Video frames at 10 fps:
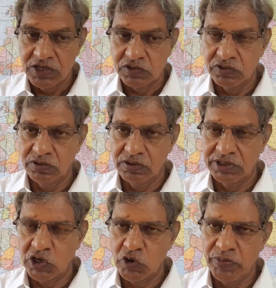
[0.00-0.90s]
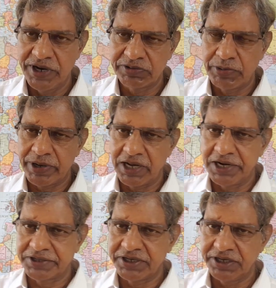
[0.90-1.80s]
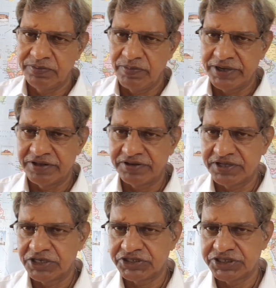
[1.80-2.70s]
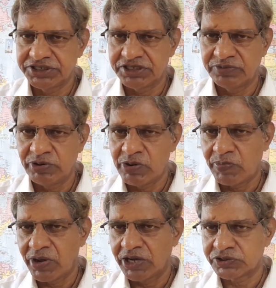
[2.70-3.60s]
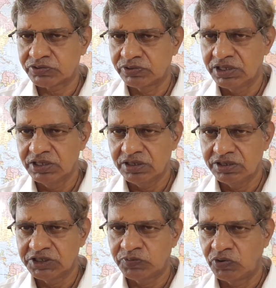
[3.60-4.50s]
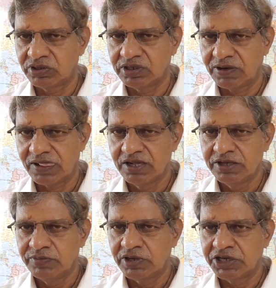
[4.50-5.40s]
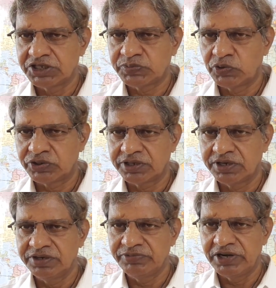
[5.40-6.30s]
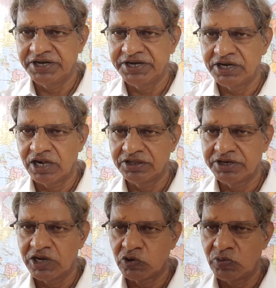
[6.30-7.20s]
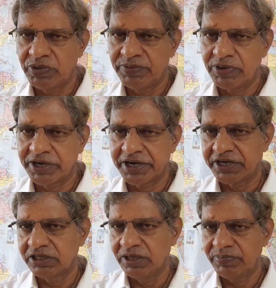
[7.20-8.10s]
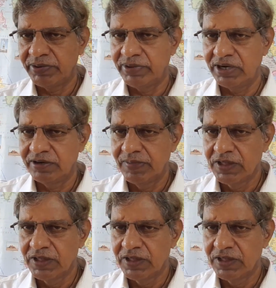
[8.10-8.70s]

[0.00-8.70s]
So documents will be collected by the CHA and will be passed to the exporter, because exporter will need all the documents for getting the payment.